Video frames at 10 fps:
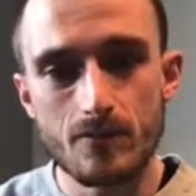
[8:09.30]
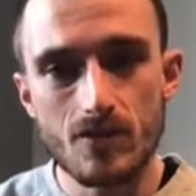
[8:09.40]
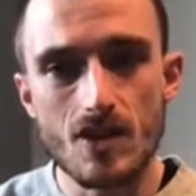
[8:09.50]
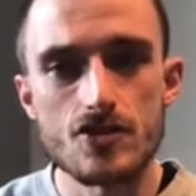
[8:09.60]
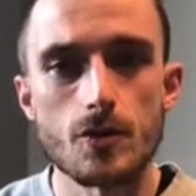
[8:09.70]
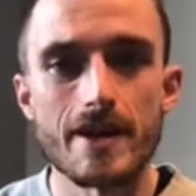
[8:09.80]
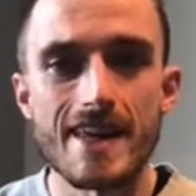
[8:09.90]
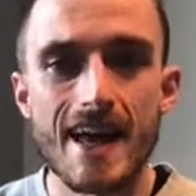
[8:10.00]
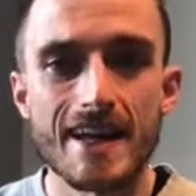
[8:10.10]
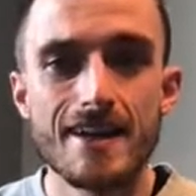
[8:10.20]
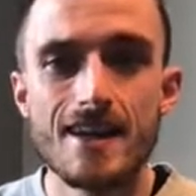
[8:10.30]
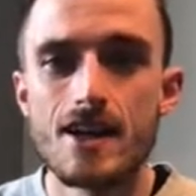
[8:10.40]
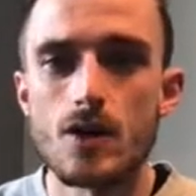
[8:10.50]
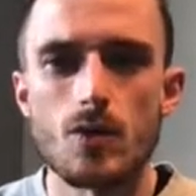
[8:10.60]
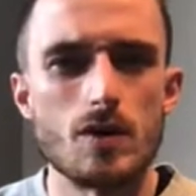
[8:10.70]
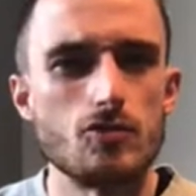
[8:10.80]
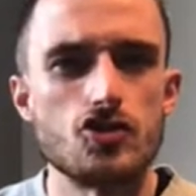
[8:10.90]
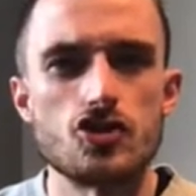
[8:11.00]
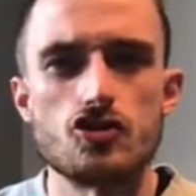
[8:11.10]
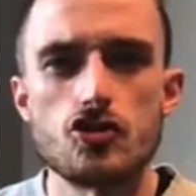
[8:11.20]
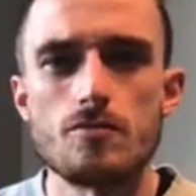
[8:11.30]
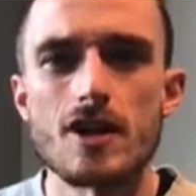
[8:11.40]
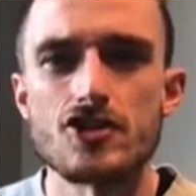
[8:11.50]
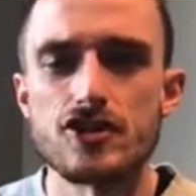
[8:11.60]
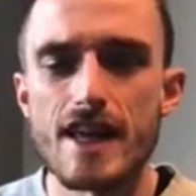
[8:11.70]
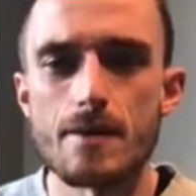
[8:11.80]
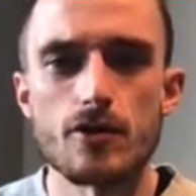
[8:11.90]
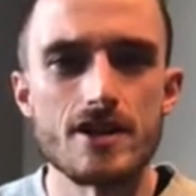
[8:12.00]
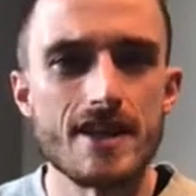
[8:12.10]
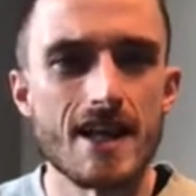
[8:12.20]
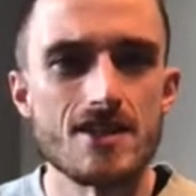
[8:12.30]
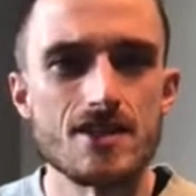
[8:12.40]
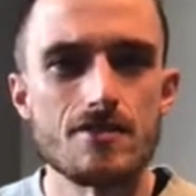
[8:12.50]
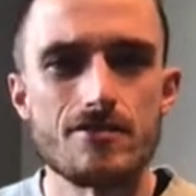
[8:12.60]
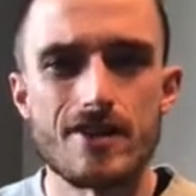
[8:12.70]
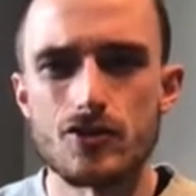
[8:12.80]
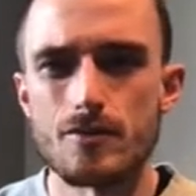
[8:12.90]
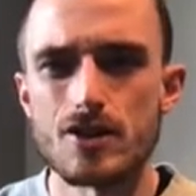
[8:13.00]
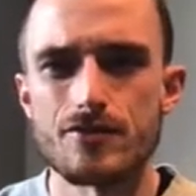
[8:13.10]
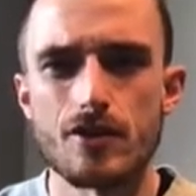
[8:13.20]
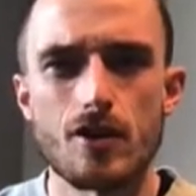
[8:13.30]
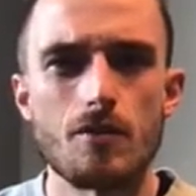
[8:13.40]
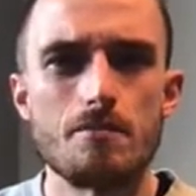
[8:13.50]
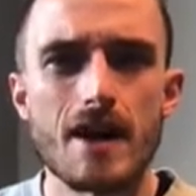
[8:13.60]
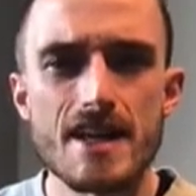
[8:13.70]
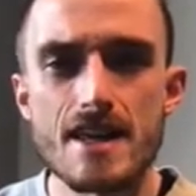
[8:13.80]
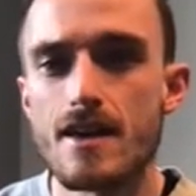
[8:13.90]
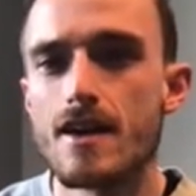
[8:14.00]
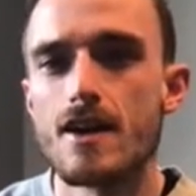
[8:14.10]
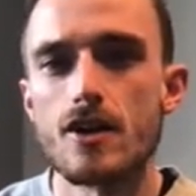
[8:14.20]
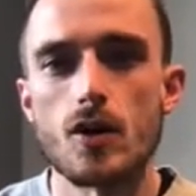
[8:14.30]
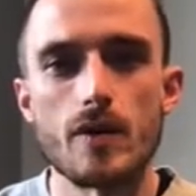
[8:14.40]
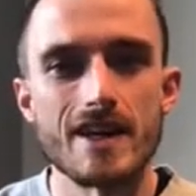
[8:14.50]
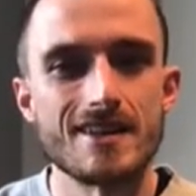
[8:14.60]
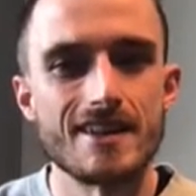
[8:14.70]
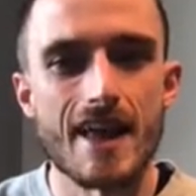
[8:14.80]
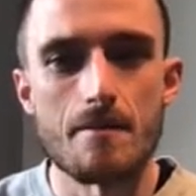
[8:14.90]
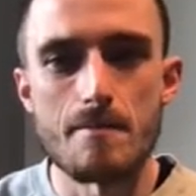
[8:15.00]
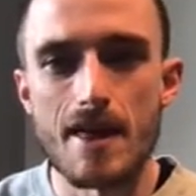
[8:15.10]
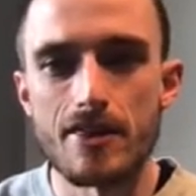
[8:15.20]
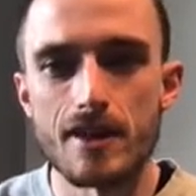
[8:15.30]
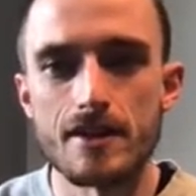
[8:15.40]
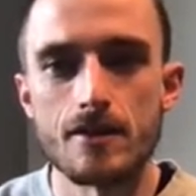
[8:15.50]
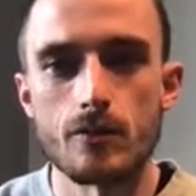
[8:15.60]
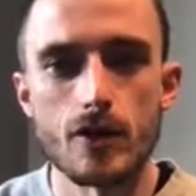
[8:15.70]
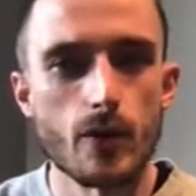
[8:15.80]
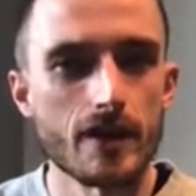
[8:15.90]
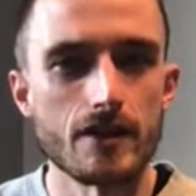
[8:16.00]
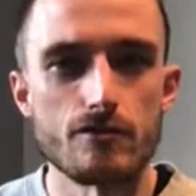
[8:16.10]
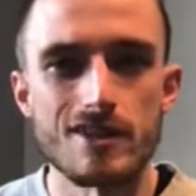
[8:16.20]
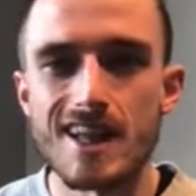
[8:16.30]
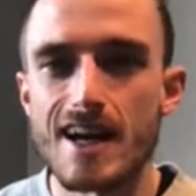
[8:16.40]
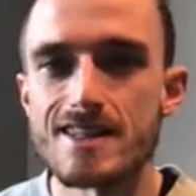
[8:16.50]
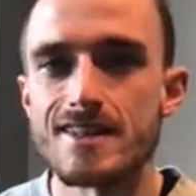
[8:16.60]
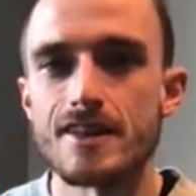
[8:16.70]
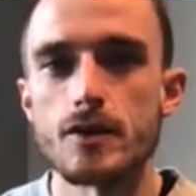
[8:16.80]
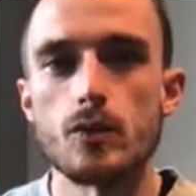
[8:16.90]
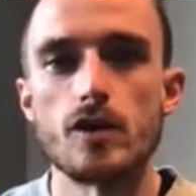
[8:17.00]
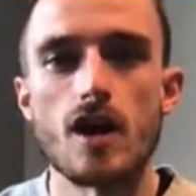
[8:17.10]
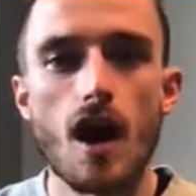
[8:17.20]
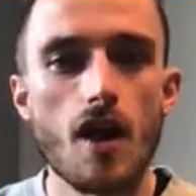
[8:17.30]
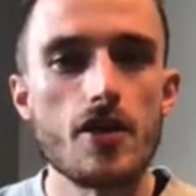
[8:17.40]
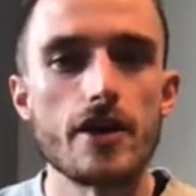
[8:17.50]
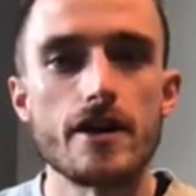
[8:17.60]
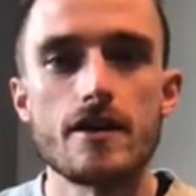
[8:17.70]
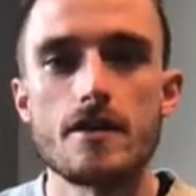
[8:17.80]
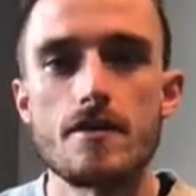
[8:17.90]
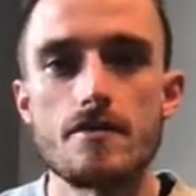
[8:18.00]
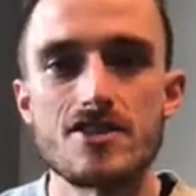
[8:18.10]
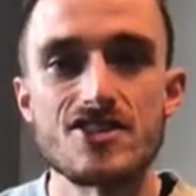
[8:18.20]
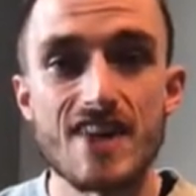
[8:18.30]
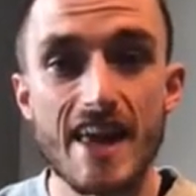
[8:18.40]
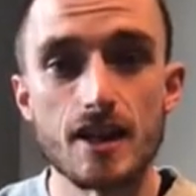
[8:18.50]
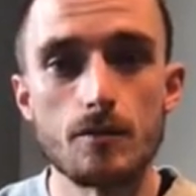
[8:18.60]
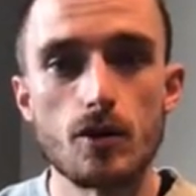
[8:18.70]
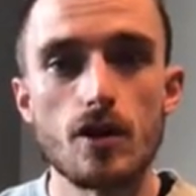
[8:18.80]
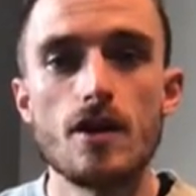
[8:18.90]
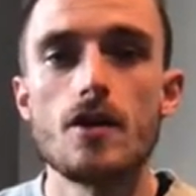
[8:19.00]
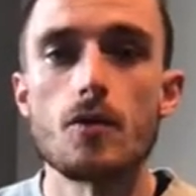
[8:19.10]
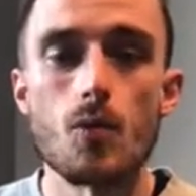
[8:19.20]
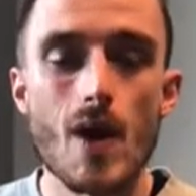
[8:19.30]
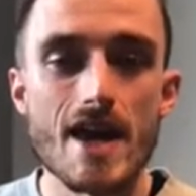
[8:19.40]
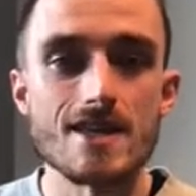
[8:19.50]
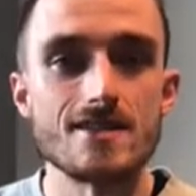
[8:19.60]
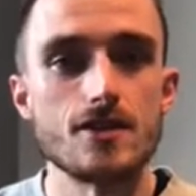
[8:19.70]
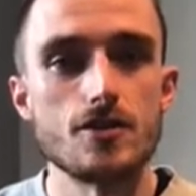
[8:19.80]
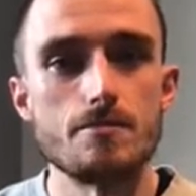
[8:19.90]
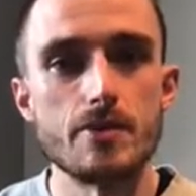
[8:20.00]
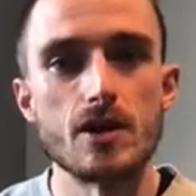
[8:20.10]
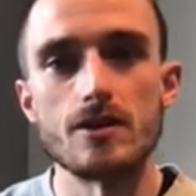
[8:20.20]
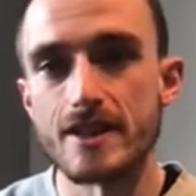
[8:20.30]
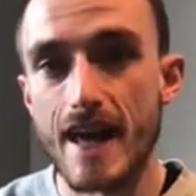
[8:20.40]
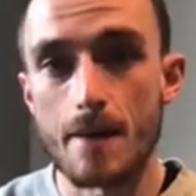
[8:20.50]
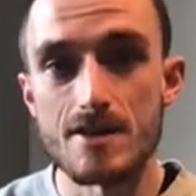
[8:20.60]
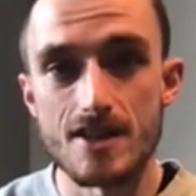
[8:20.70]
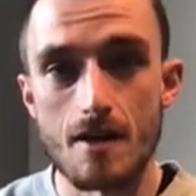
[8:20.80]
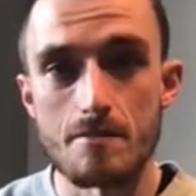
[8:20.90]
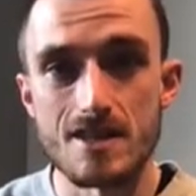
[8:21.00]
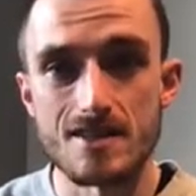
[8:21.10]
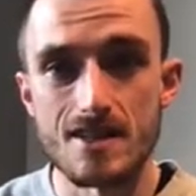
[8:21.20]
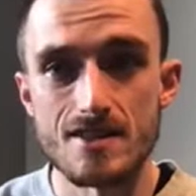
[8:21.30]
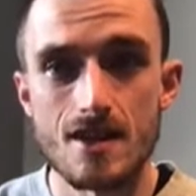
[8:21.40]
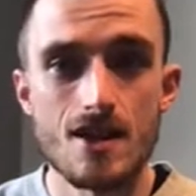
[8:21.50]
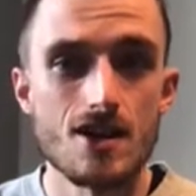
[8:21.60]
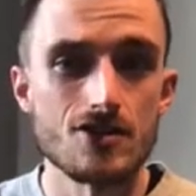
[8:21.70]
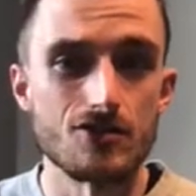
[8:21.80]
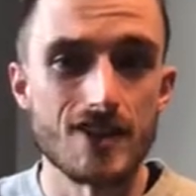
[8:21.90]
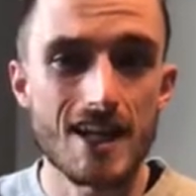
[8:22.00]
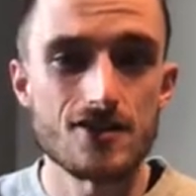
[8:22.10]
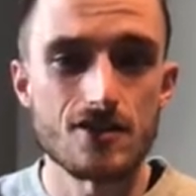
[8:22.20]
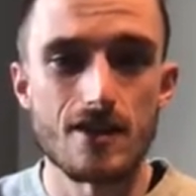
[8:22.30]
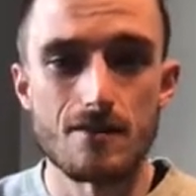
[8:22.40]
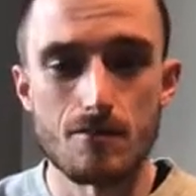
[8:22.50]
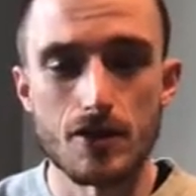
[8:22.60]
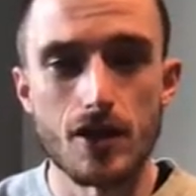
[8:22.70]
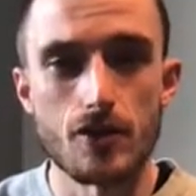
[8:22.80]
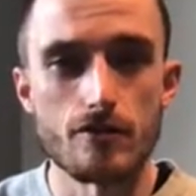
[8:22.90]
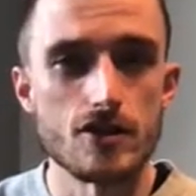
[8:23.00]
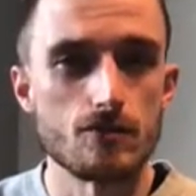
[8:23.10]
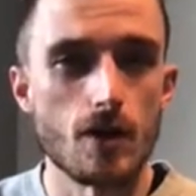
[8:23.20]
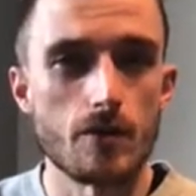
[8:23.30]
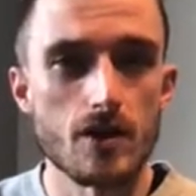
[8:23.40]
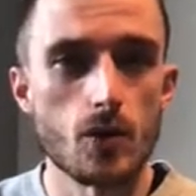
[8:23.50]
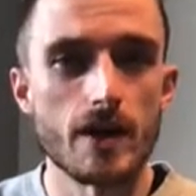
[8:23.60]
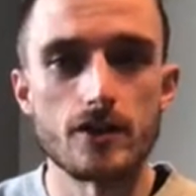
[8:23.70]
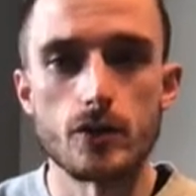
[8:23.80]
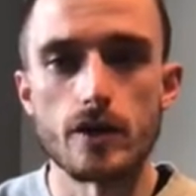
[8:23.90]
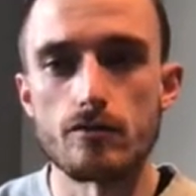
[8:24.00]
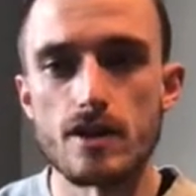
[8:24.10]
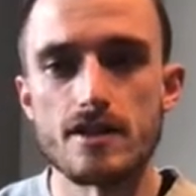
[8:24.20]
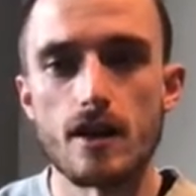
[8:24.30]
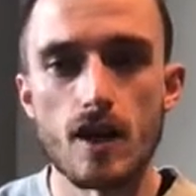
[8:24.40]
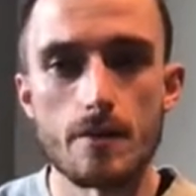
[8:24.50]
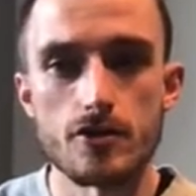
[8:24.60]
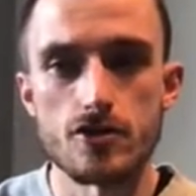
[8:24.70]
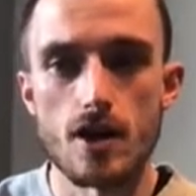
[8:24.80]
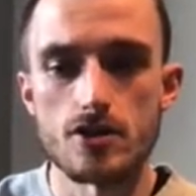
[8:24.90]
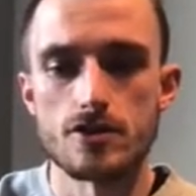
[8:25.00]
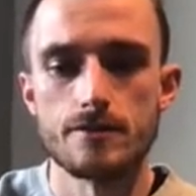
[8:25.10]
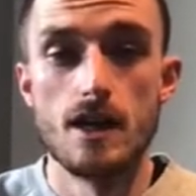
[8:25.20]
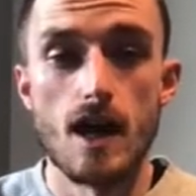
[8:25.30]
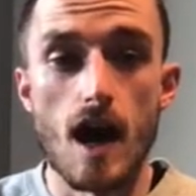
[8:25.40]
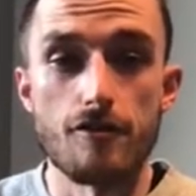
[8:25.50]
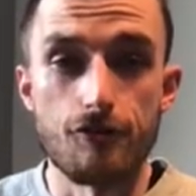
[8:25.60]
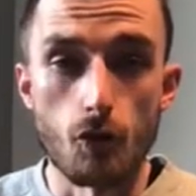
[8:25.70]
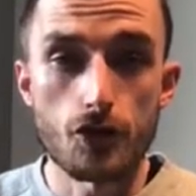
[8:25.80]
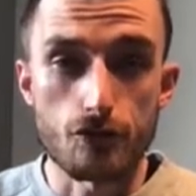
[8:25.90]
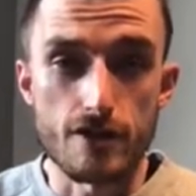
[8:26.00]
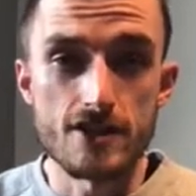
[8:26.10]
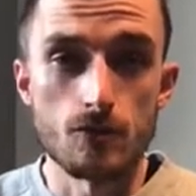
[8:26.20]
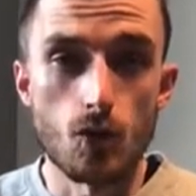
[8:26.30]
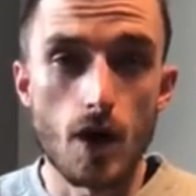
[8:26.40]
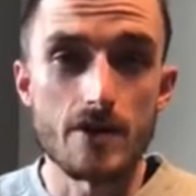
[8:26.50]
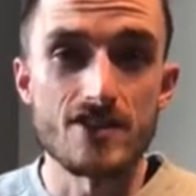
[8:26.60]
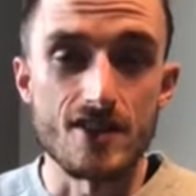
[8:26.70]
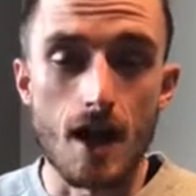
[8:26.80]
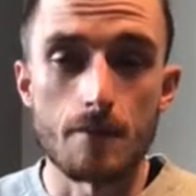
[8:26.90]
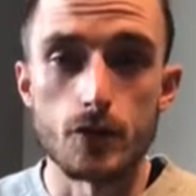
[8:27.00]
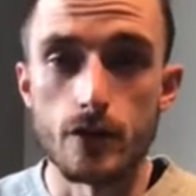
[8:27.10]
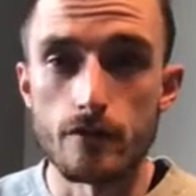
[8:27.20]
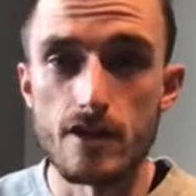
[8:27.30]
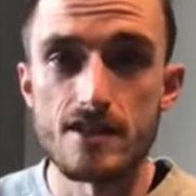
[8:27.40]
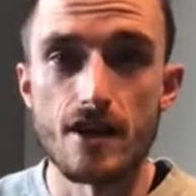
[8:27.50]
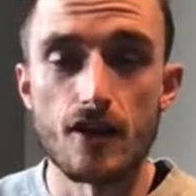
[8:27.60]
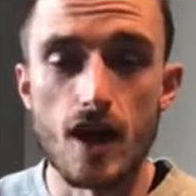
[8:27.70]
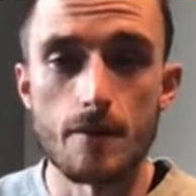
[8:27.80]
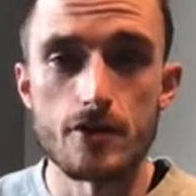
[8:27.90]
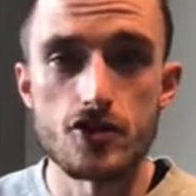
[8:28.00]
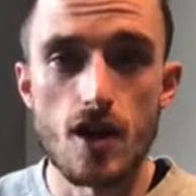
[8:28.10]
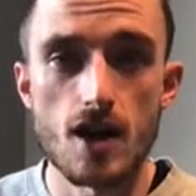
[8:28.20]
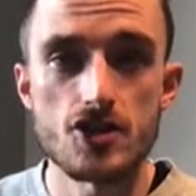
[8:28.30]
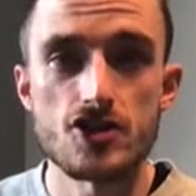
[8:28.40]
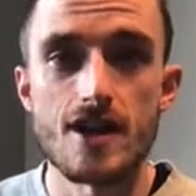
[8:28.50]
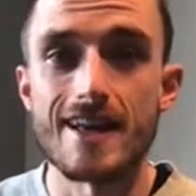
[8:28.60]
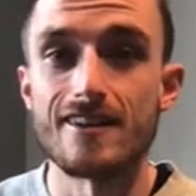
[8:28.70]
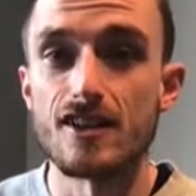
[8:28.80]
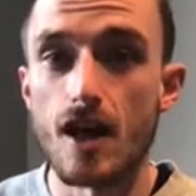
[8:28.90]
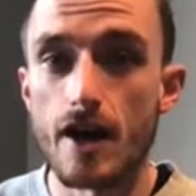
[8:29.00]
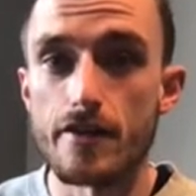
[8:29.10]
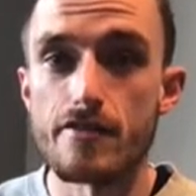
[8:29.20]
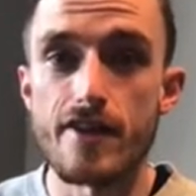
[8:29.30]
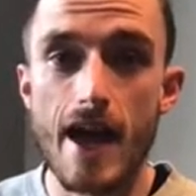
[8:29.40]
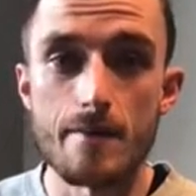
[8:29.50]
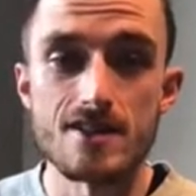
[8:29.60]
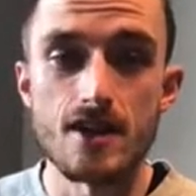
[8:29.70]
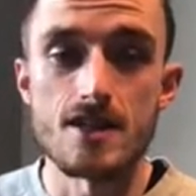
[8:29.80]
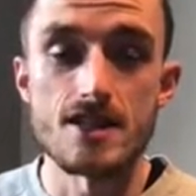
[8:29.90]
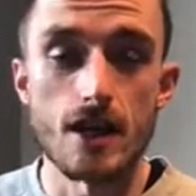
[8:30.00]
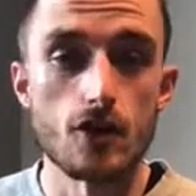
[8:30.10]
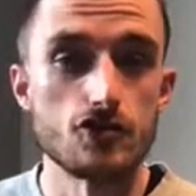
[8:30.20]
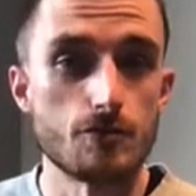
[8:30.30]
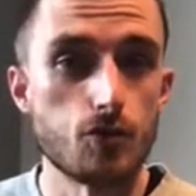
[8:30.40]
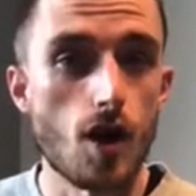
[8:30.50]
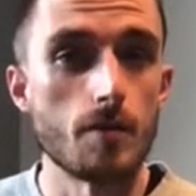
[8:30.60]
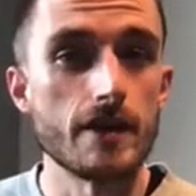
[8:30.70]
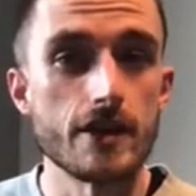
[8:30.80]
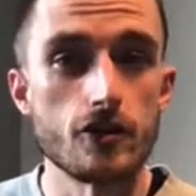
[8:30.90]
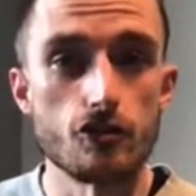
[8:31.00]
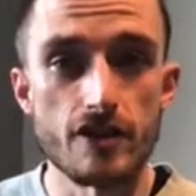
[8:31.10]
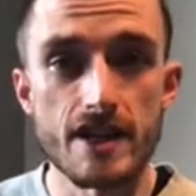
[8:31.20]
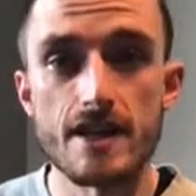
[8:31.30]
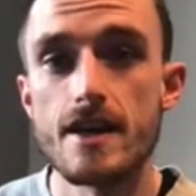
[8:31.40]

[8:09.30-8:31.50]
So again, it was just too much labor intensive and too much of our own money going into that method. We quickly realized that there were other scalable ways to build an Amazon business. So that's another reason why we quit doing retail arbitrage. A fourth reason why we stopped doing retail arbitrage, and a lot of Amazon sellers will probably agree